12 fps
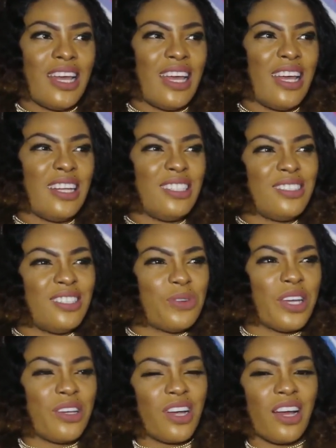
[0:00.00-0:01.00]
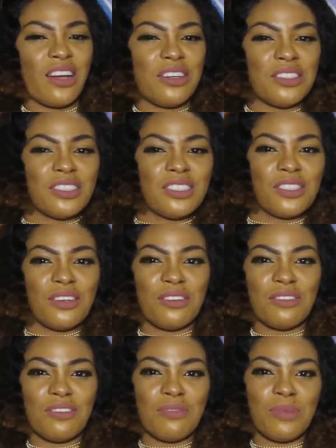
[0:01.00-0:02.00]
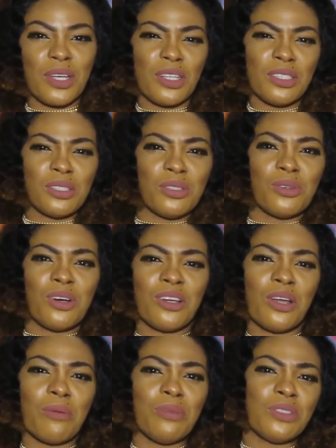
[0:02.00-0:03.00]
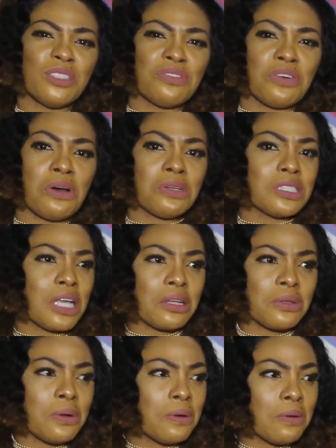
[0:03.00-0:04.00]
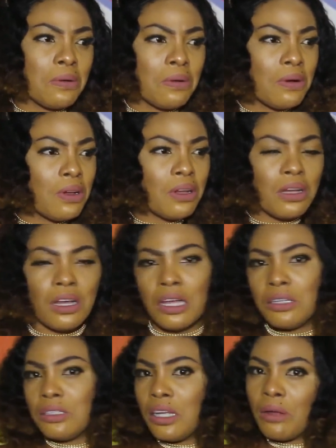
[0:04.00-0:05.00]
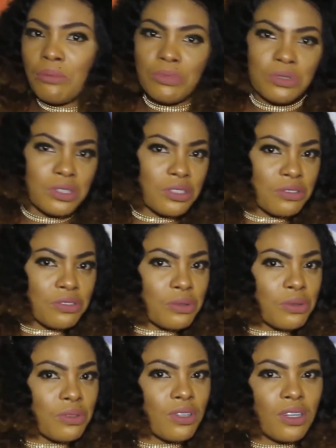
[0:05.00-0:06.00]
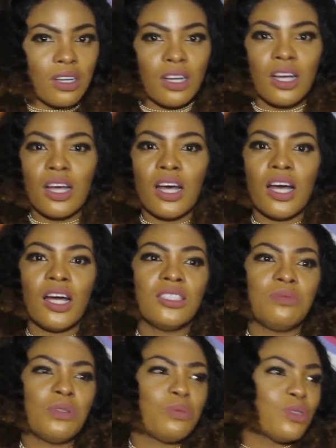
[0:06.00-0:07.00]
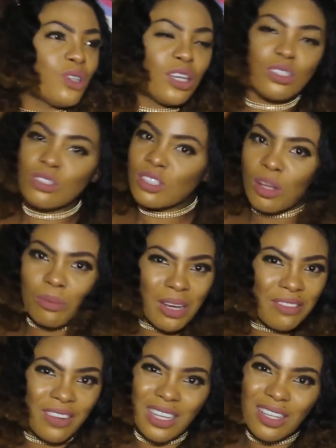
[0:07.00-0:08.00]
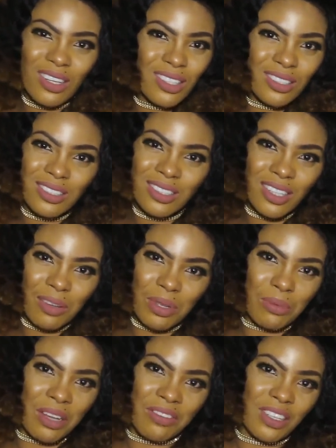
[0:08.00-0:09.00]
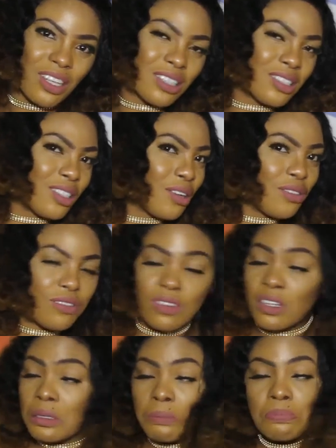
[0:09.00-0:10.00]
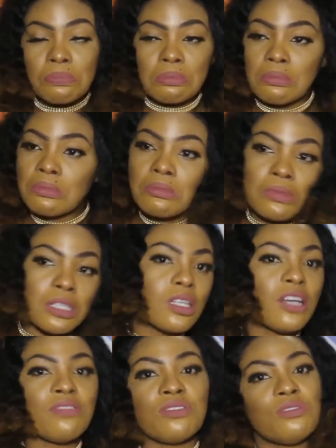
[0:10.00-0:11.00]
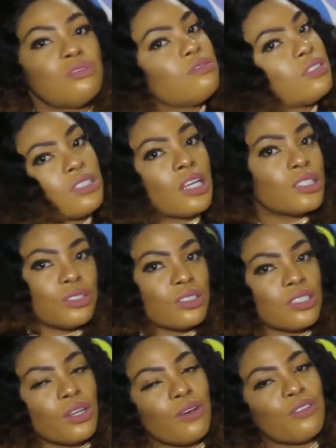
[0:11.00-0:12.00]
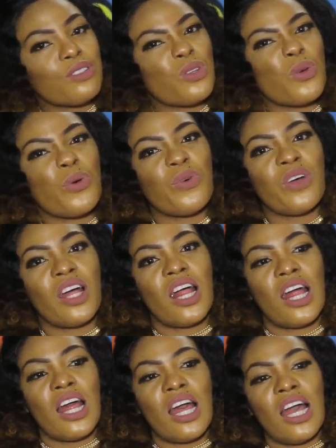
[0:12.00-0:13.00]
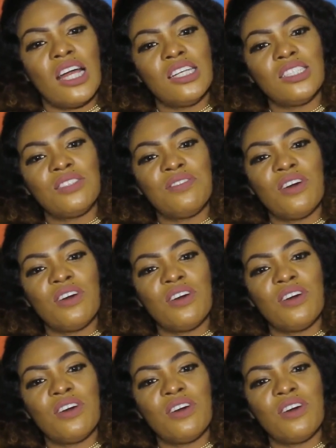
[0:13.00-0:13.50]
"And the way you carry yourself, because you know you're beautiful." I was like, "No, I don't know I'm beautiful." And people don't use them. My father don't use them. In my father's self, you don't even send yourself. So I just